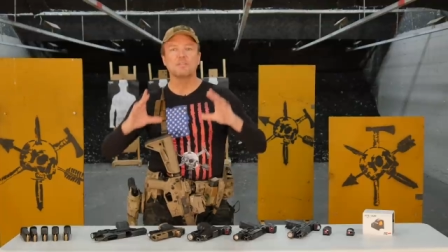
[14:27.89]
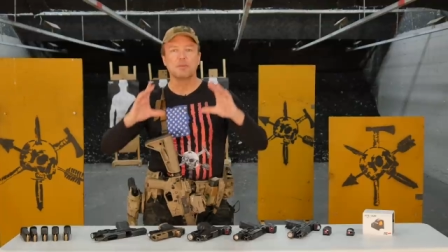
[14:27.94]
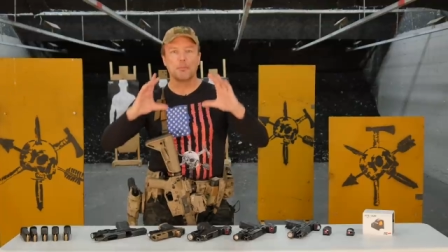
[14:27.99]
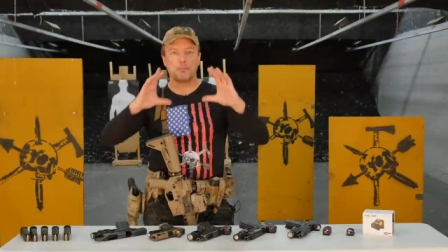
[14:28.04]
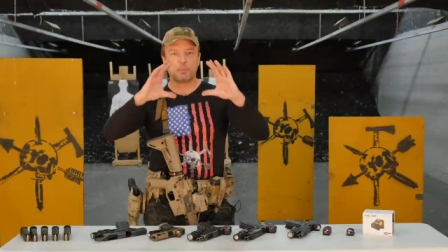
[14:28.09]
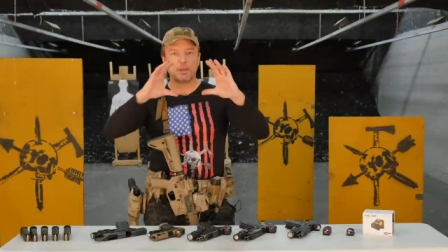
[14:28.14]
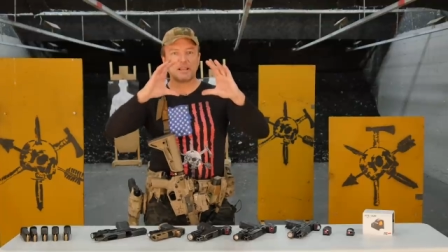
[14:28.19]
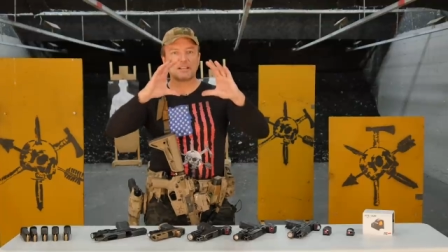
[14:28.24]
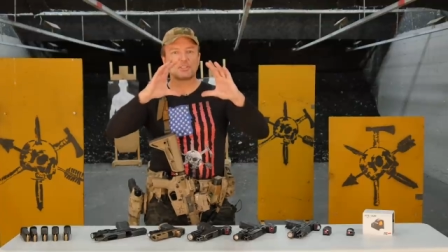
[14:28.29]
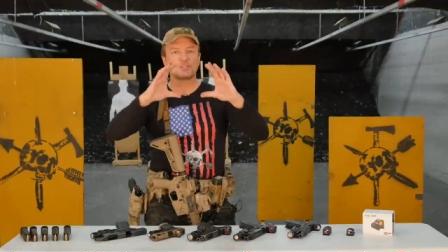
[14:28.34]
The
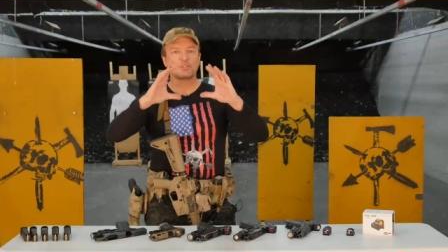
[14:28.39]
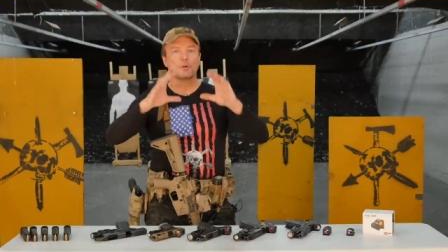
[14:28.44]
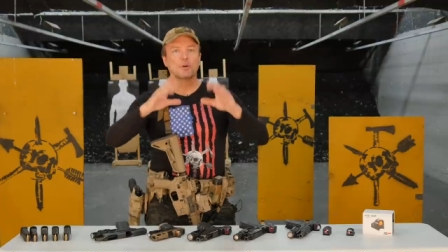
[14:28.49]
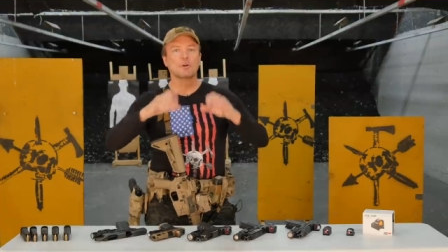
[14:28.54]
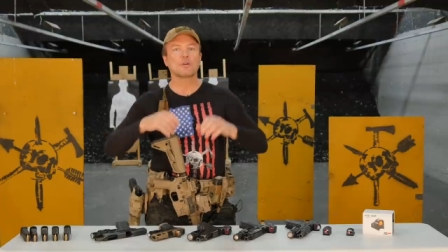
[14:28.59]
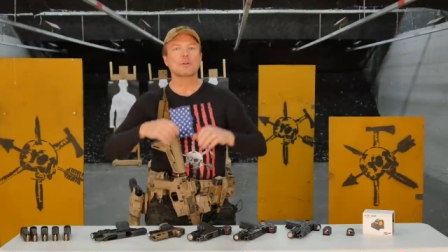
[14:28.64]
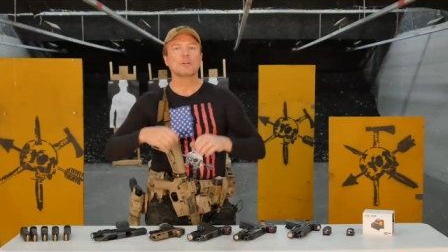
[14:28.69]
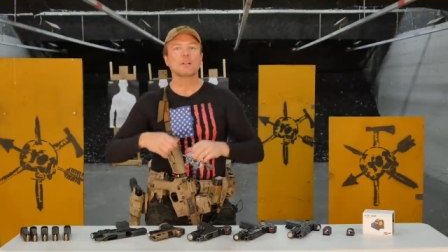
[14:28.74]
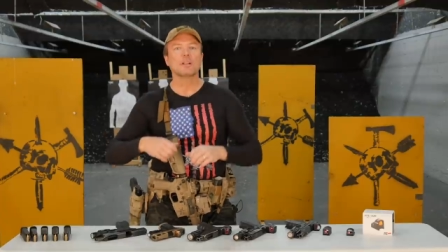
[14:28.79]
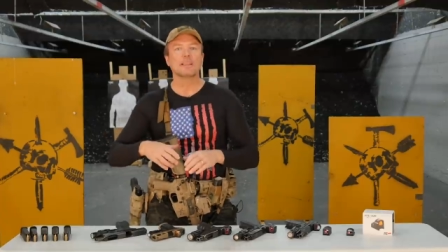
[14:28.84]
big
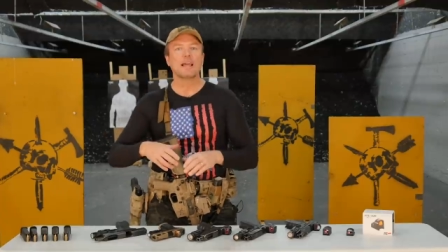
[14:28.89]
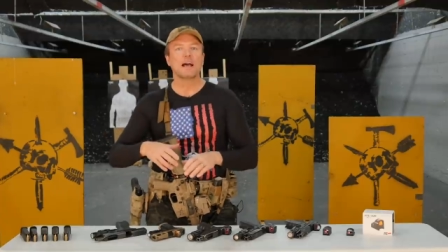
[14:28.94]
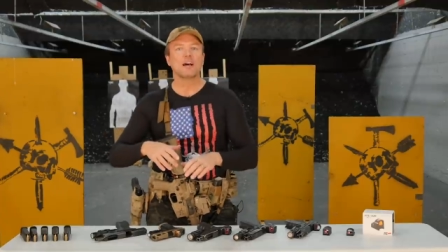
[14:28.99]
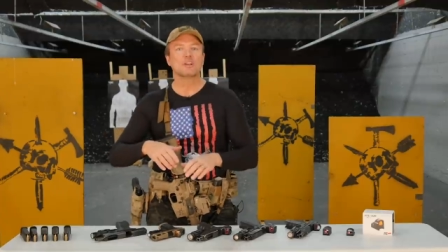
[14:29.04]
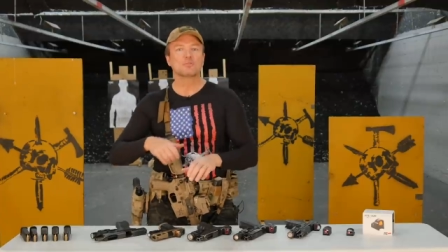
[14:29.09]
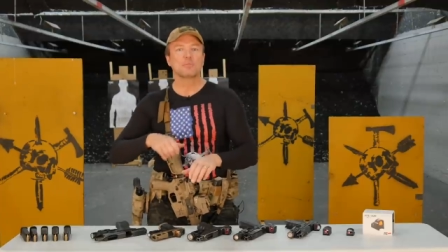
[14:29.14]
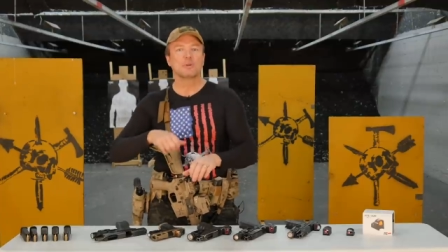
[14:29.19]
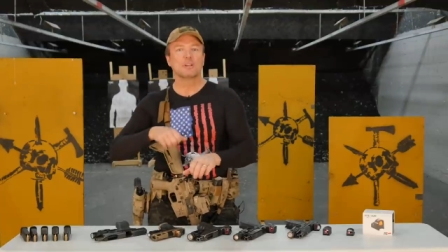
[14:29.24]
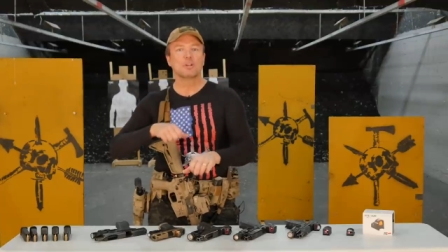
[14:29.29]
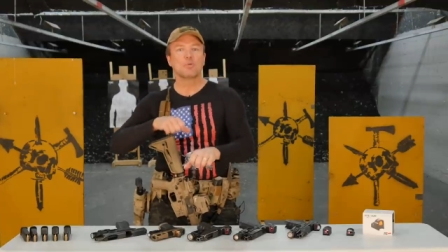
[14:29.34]
circle
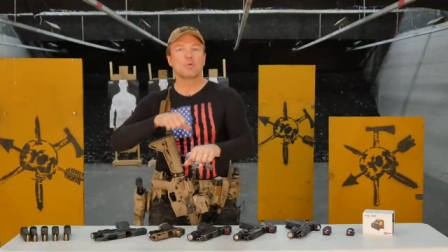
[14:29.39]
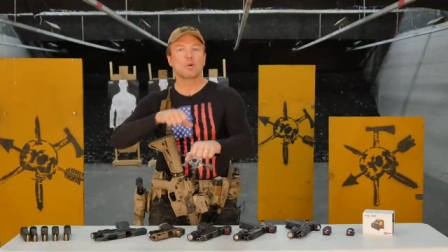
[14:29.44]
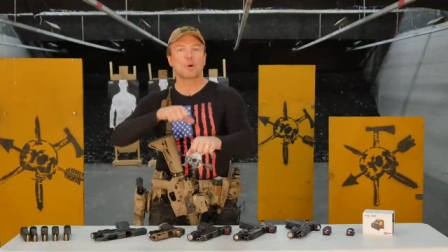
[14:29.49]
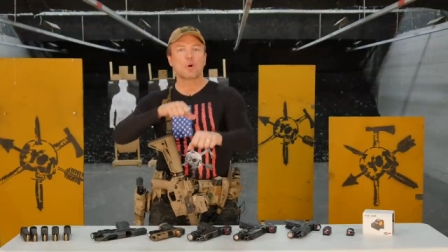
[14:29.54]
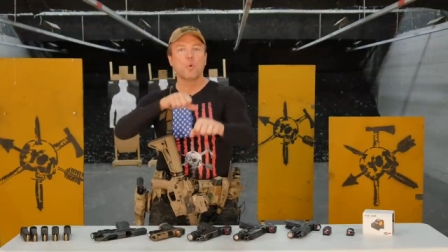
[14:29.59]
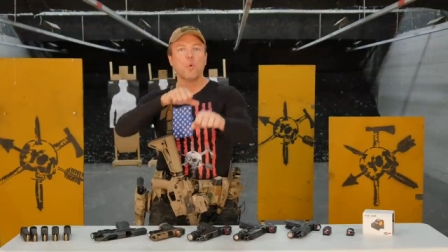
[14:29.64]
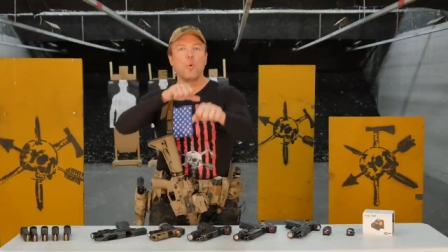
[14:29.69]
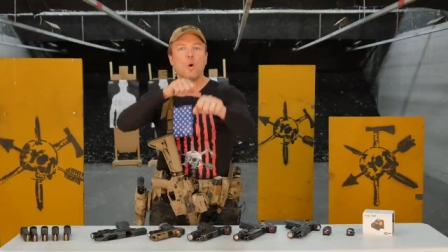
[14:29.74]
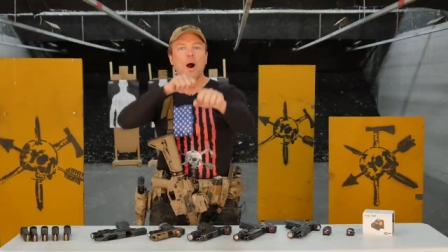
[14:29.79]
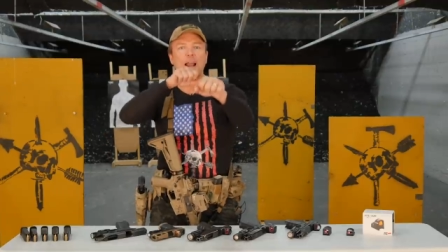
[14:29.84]
allows me to
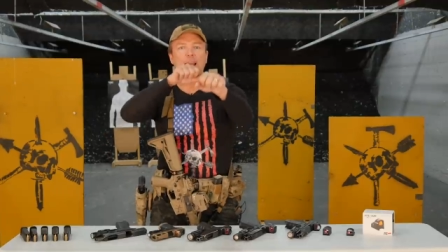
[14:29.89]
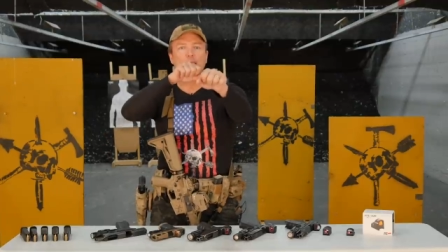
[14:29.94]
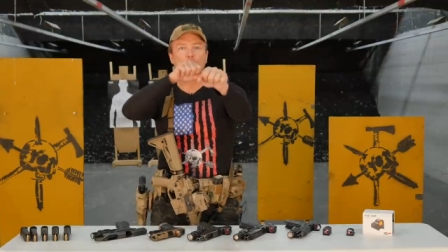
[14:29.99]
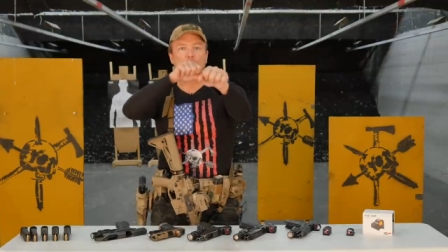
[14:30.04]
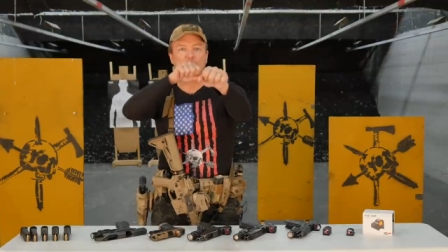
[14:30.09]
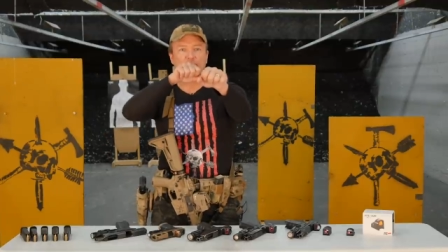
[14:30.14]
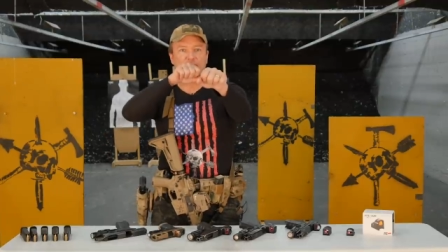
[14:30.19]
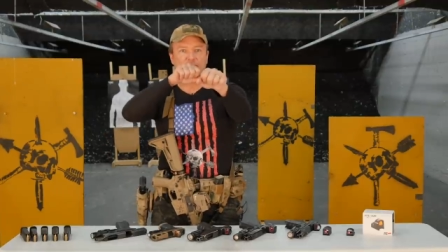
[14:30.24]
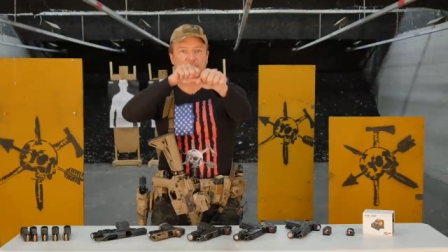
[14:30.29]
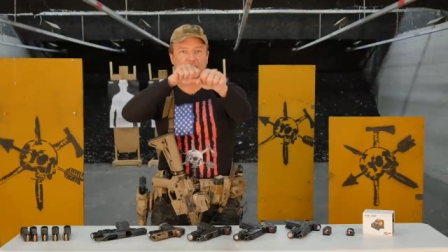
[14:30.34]
acquire it